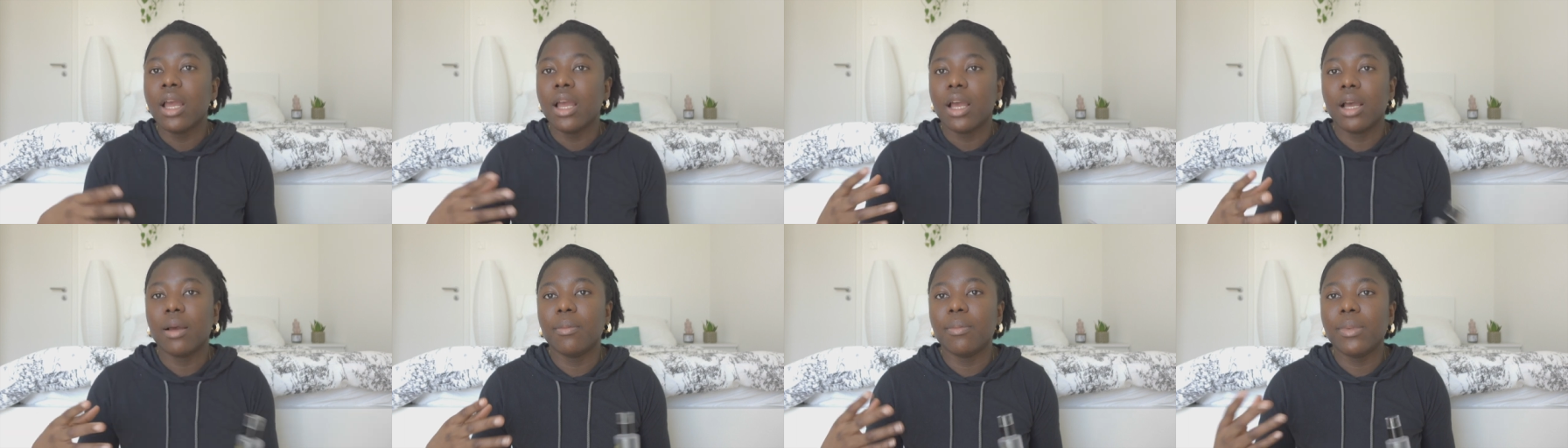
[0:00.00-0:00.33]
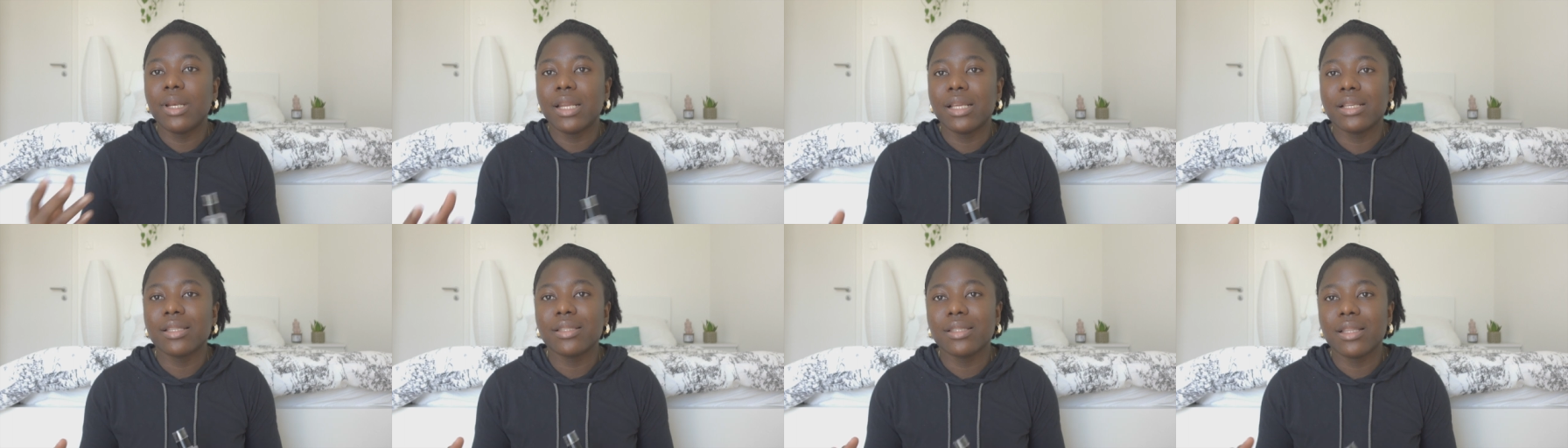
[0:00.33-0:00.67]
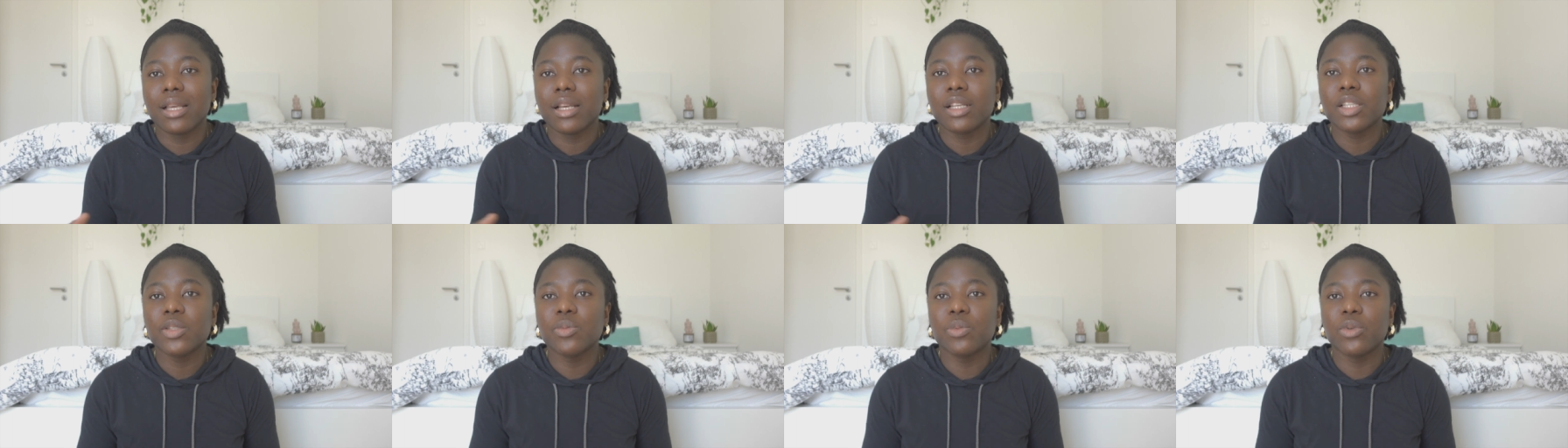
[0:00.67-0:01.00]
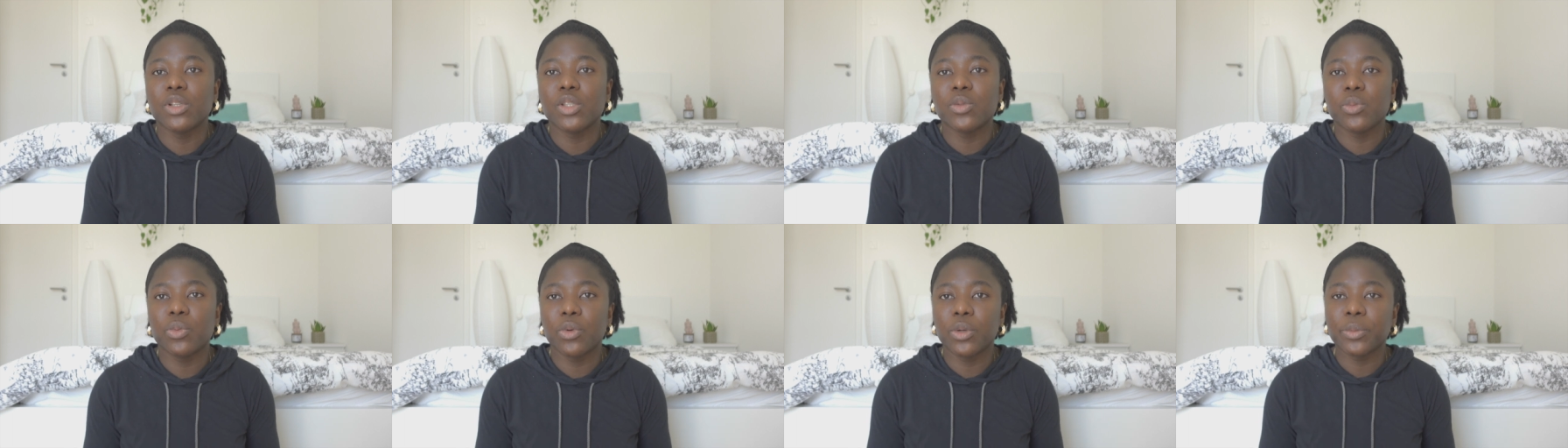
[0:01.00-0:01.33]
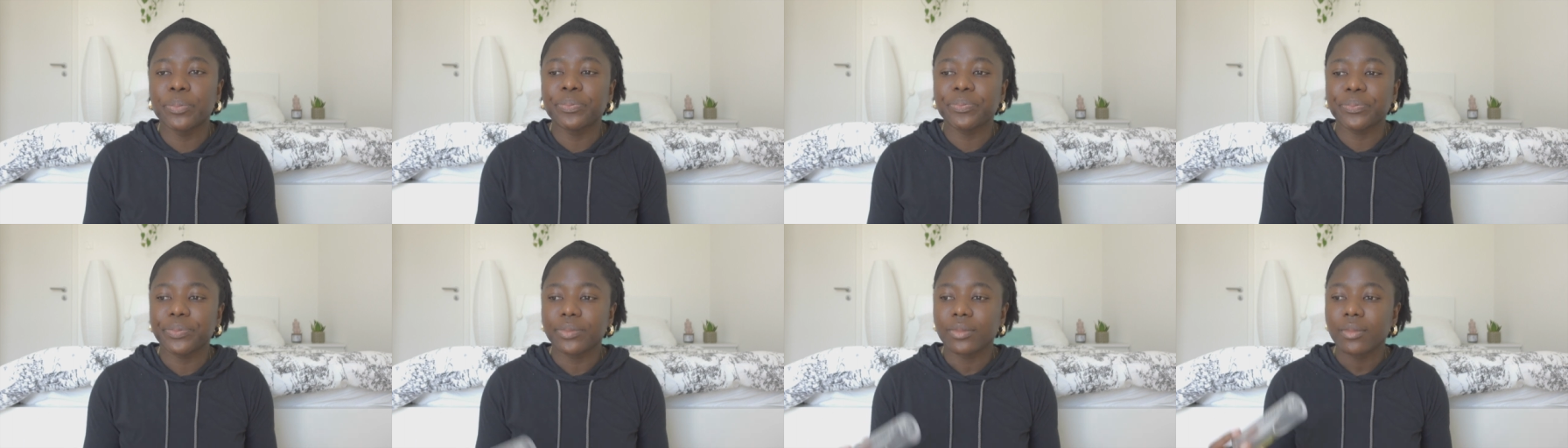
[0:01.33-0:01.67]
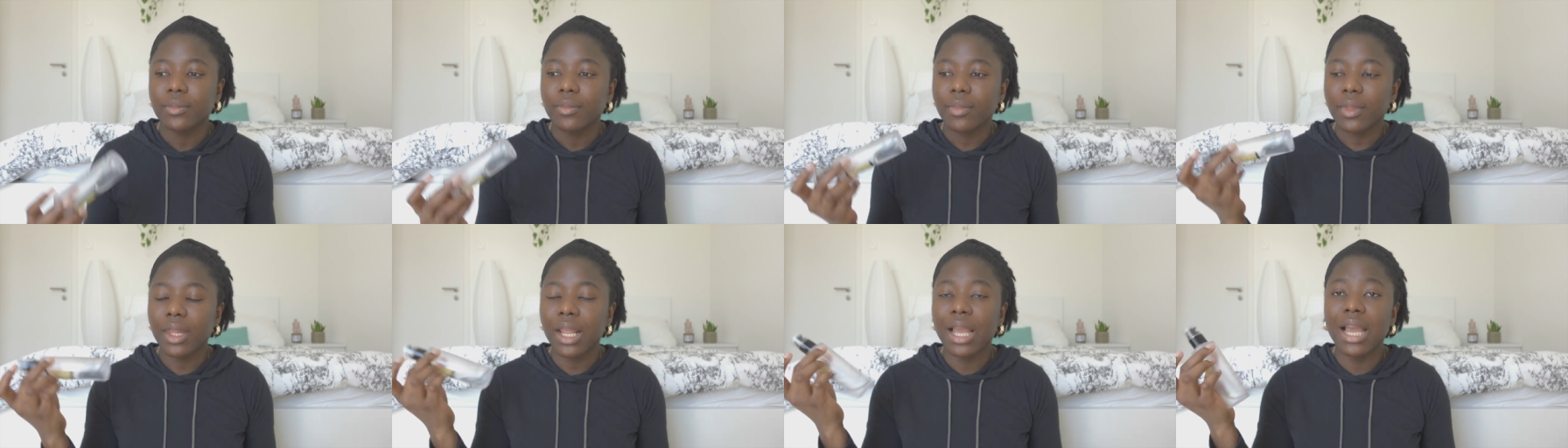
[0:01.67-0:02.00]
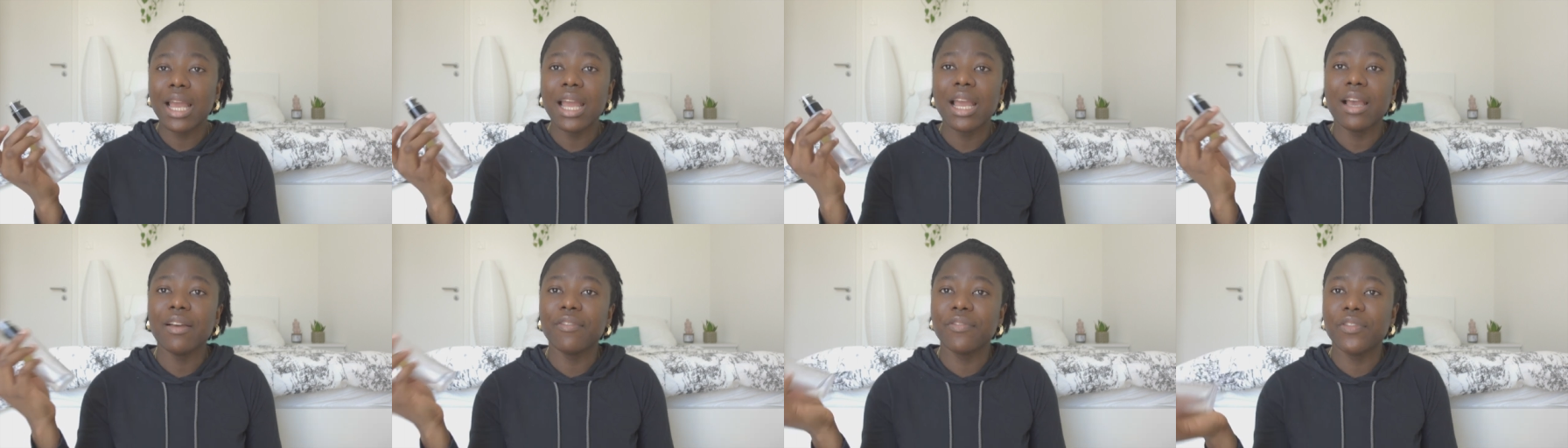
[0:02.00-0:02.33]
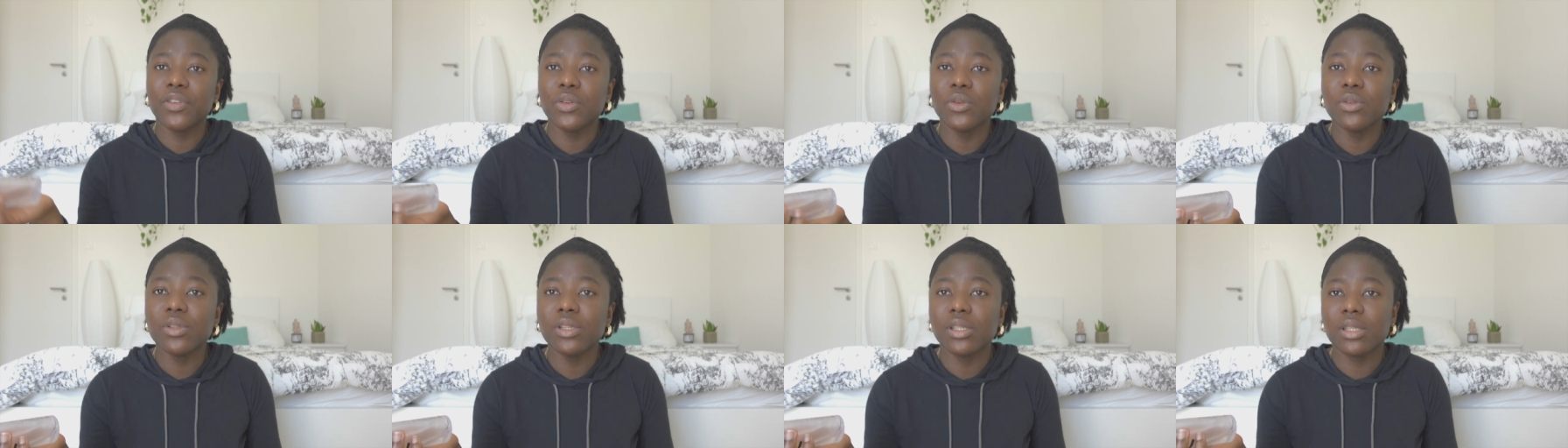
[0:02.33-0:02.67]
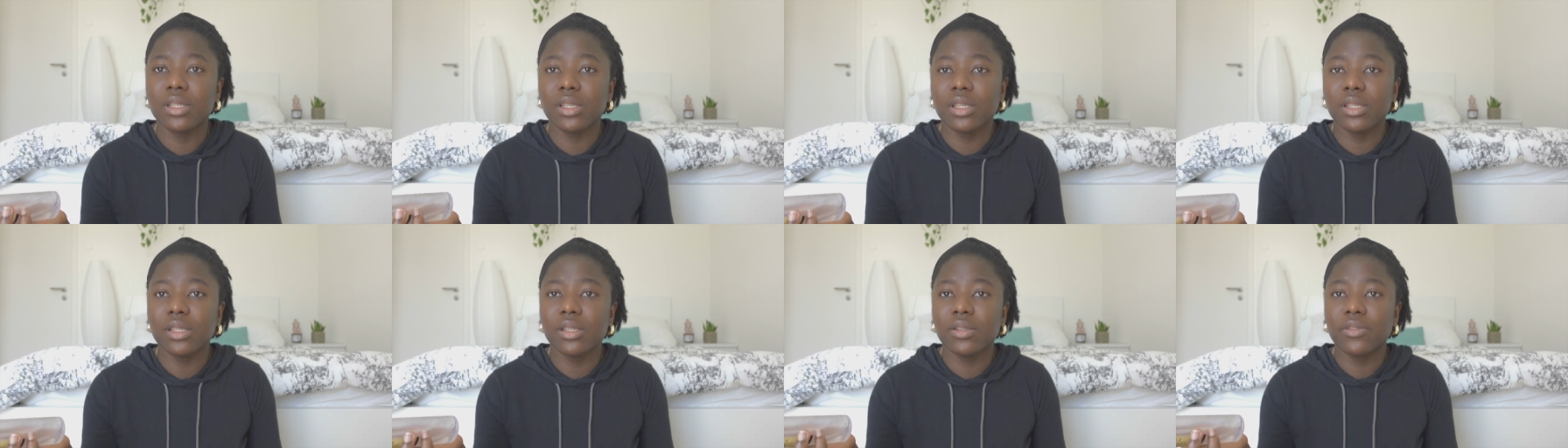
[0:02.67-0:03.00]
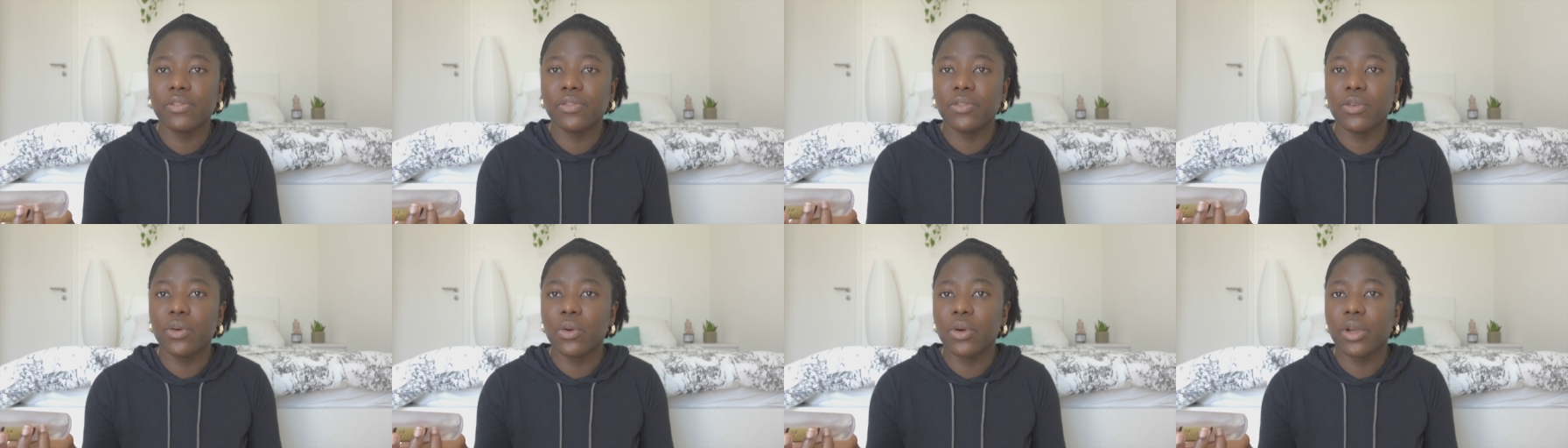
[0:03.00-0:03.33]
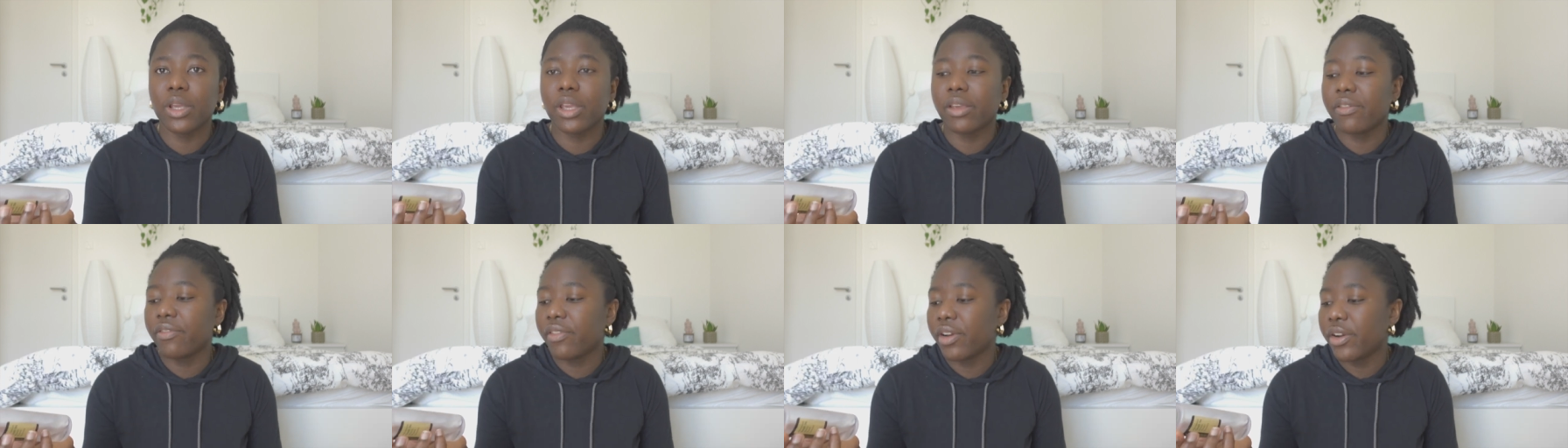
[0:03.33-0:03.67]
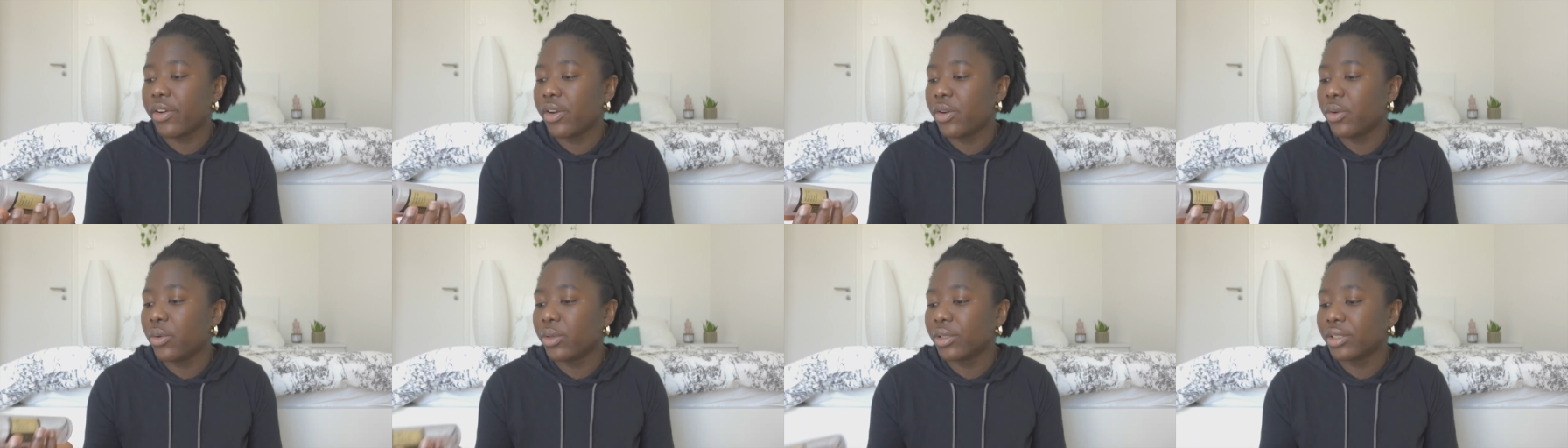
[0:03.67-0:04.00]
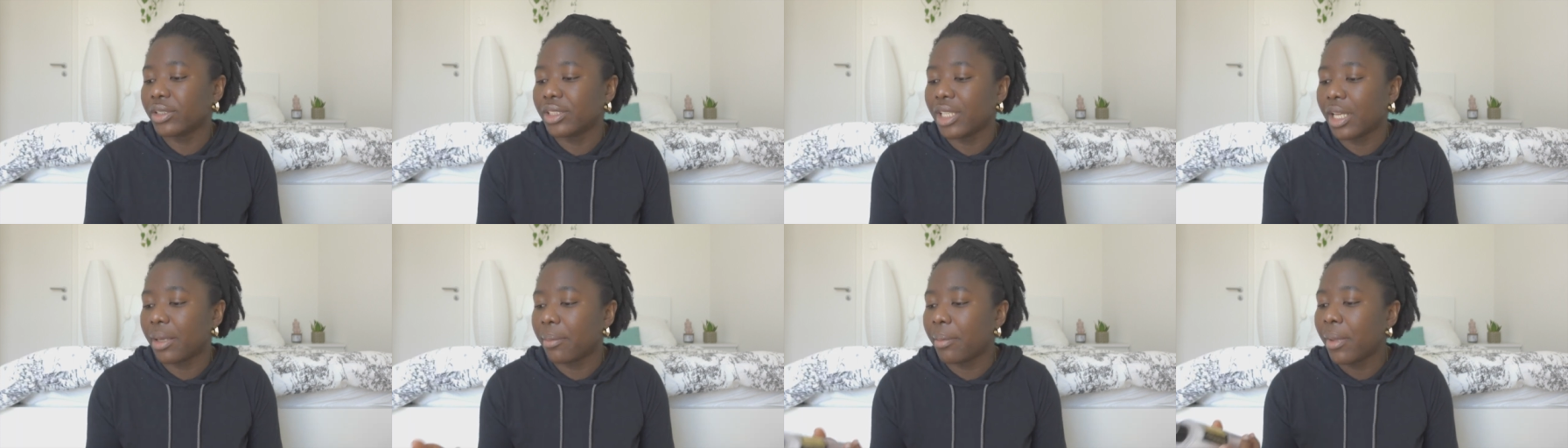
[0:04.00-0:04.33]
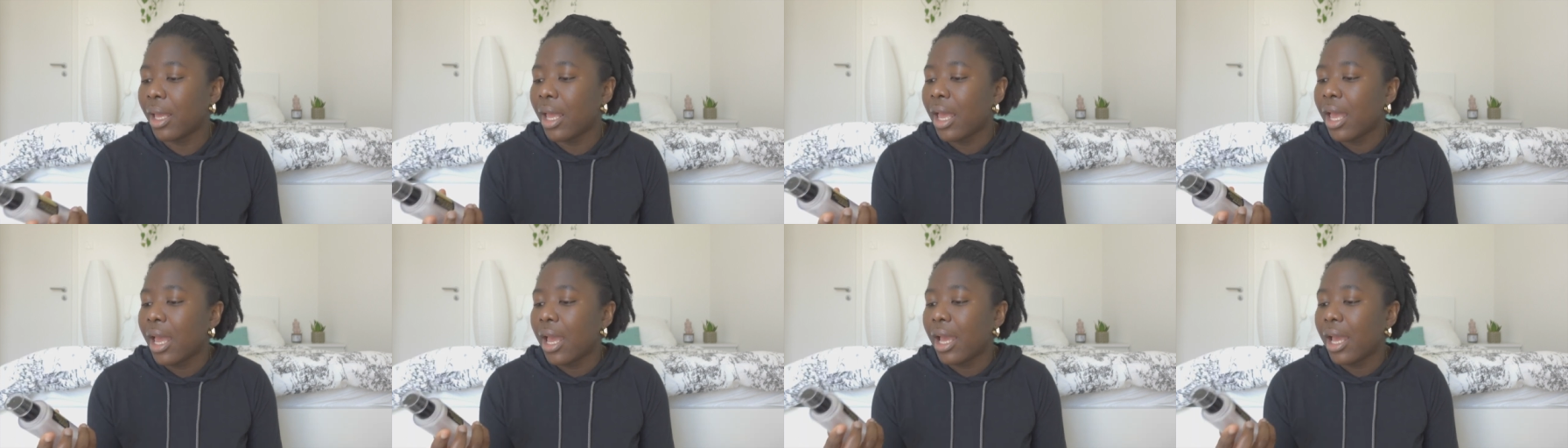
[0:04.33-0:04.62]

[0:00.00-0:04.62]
less dark spots. But I have used this for a very long time.